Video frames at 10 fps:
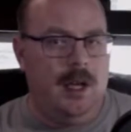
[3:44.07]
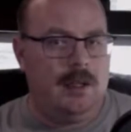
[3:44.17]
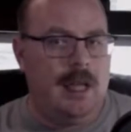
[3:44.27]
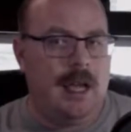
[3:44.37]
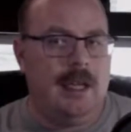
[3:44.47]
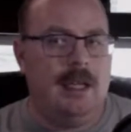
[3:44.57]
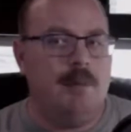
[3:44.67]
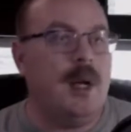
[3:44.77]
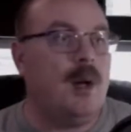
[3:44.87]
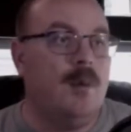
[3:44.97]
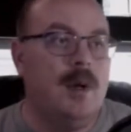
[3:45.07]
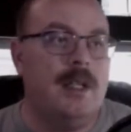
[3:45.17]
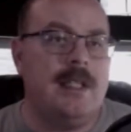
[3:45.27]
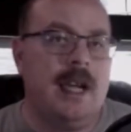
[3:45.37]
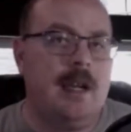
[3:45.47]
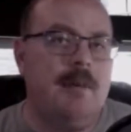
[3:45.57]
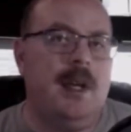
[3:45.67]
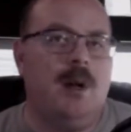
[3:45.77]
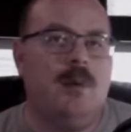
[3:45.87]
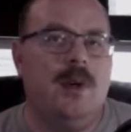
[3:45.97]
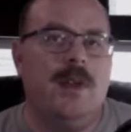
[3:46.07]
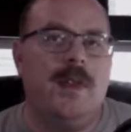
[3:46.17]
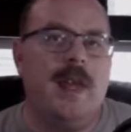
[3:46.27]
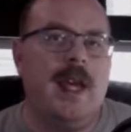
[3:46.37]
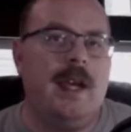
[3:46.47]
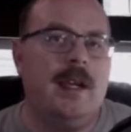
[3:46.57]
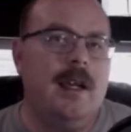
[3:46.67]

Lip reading: attacking the bigger ones. That could be a real thing.